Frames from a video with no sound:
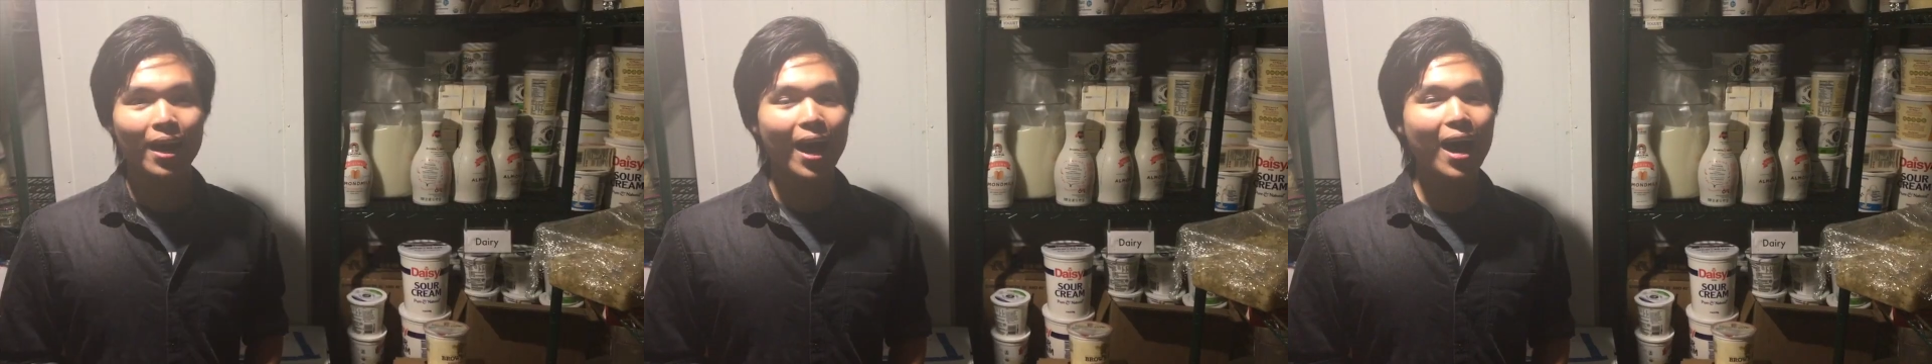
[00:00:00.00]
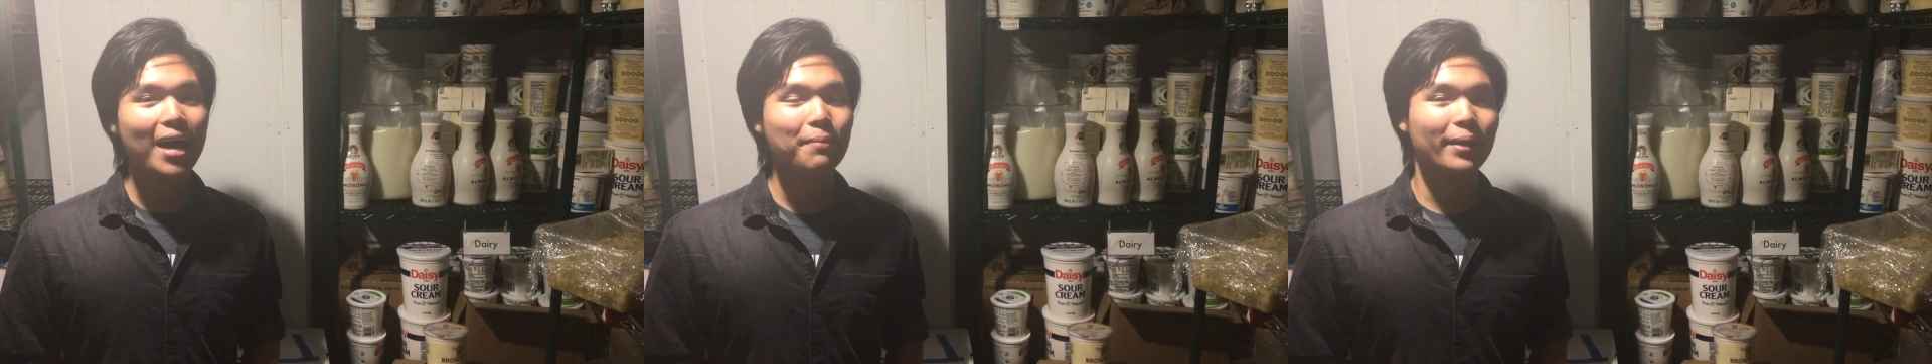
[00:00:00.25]

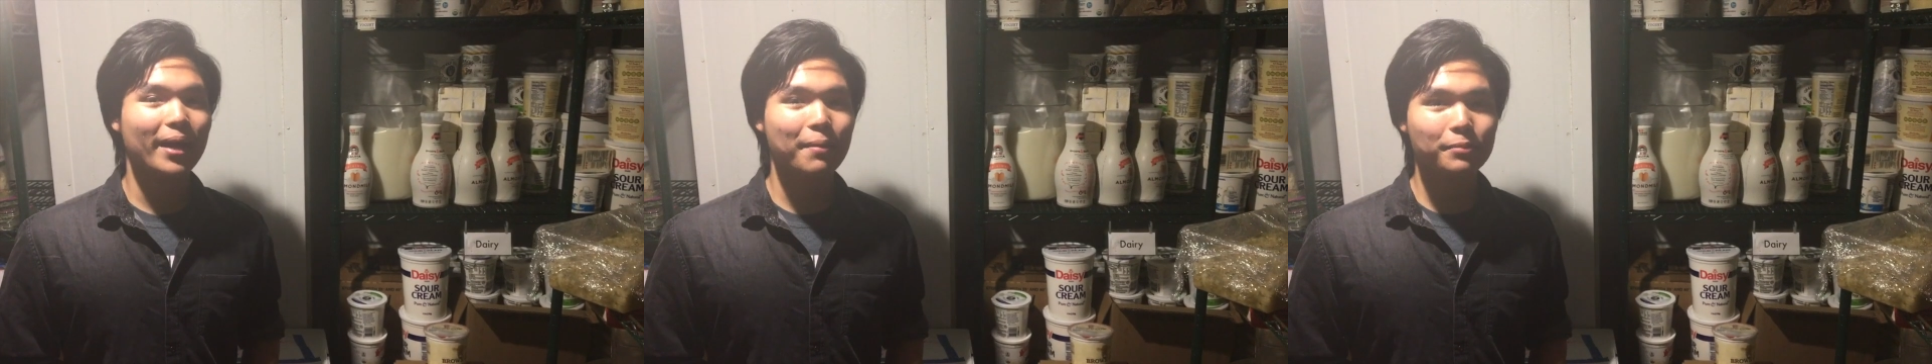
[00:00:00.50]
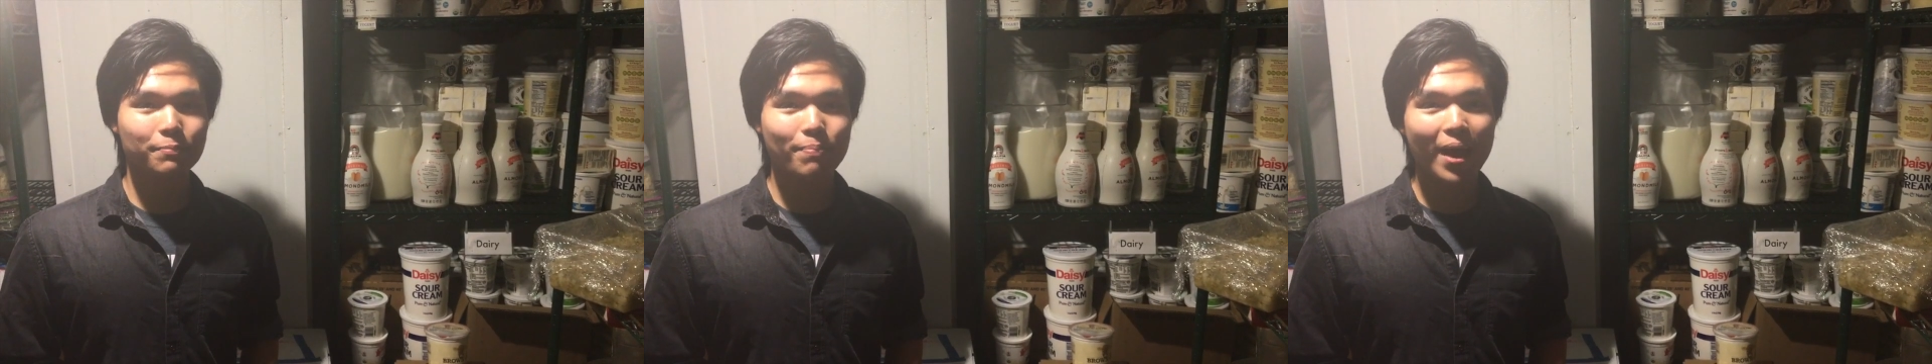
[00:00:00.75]
Hi, my name
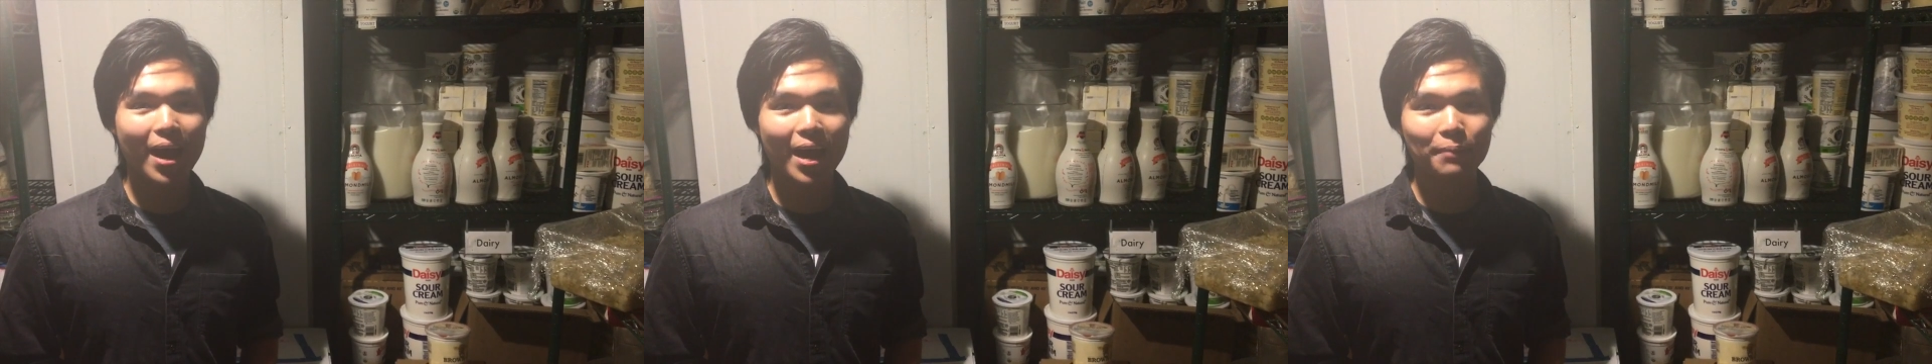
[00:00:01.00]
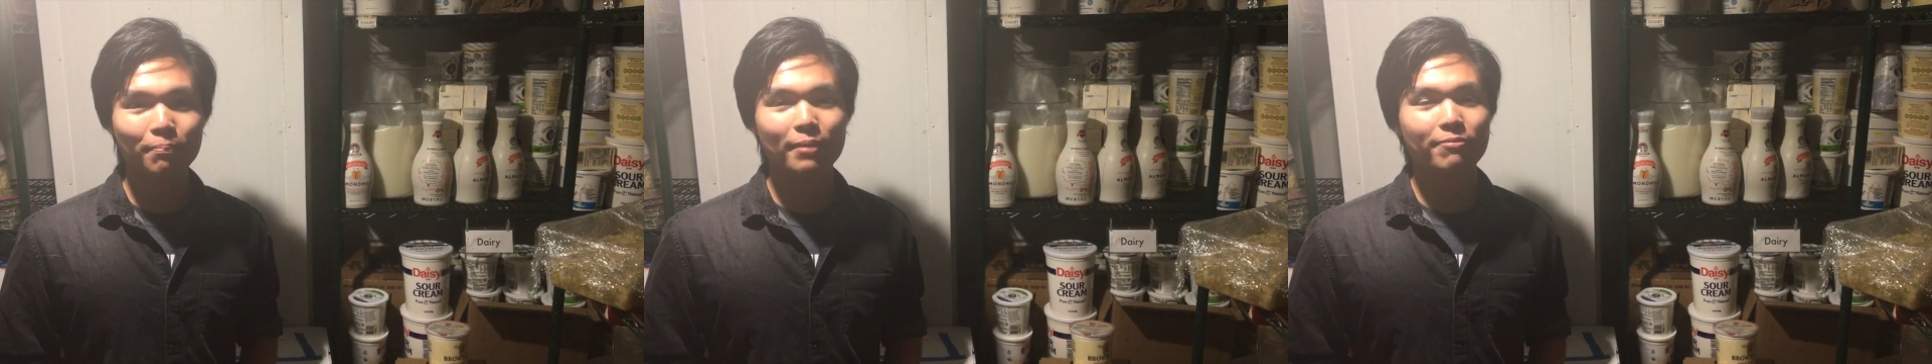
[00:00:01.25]
is
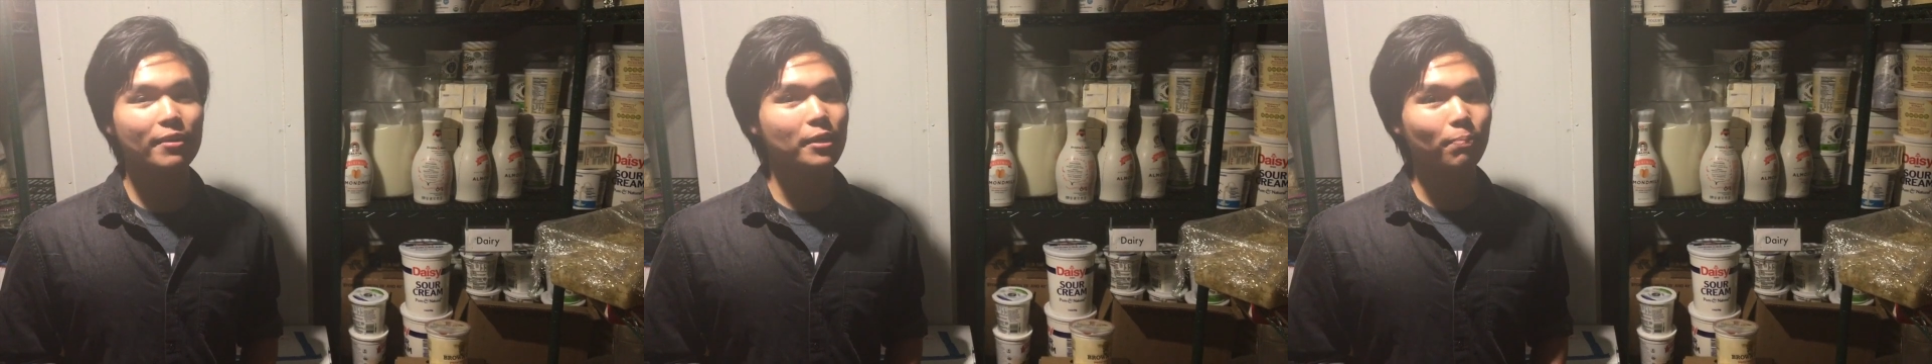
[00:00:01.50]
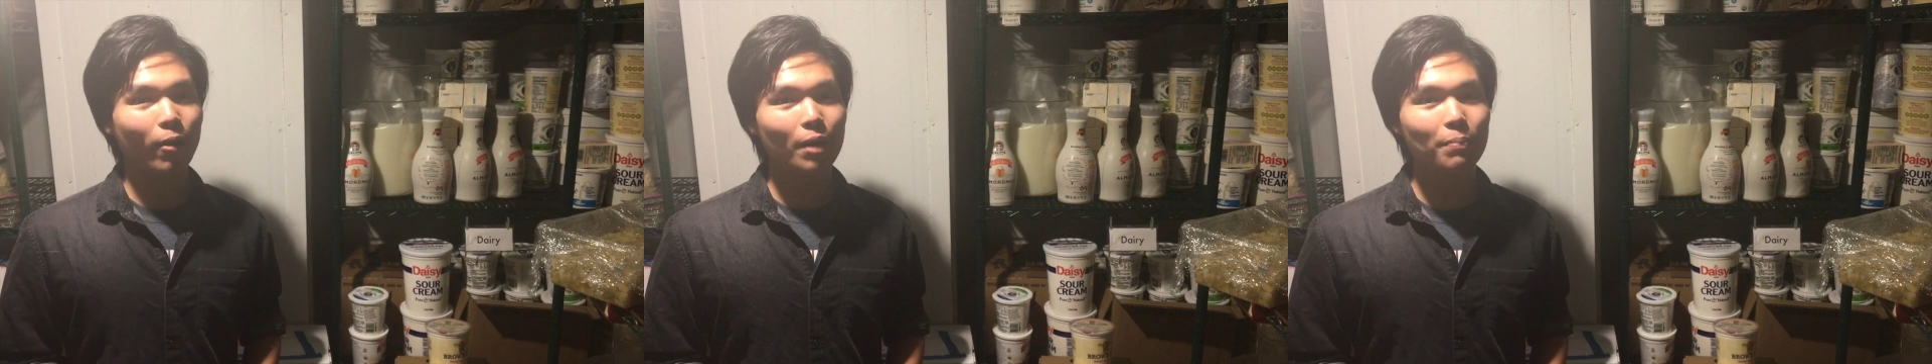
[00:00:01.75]
Ben. My favorite
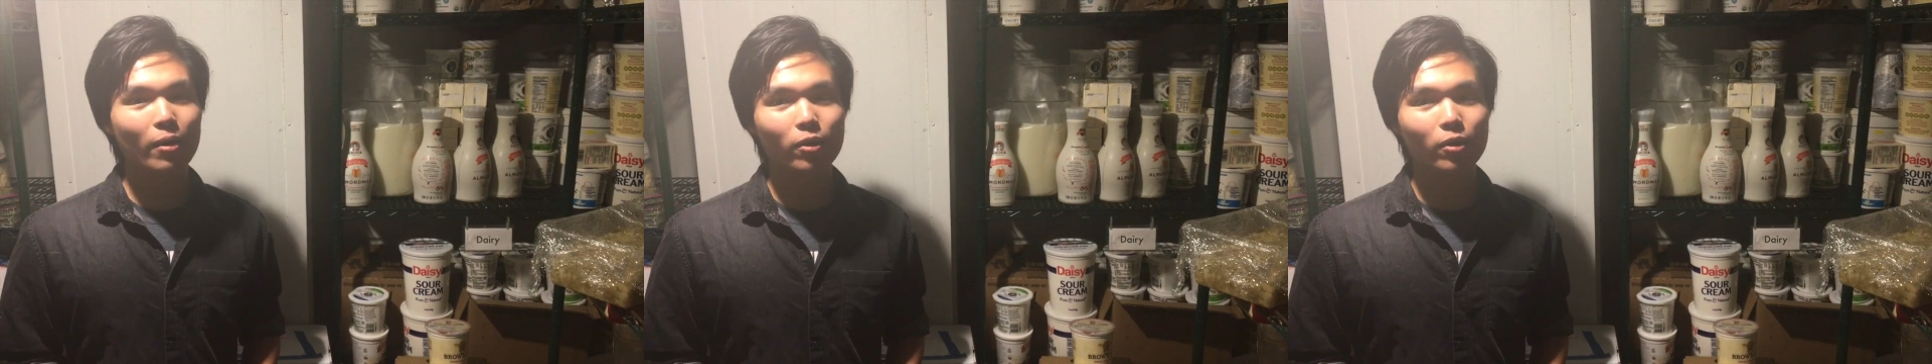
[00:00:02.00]
part about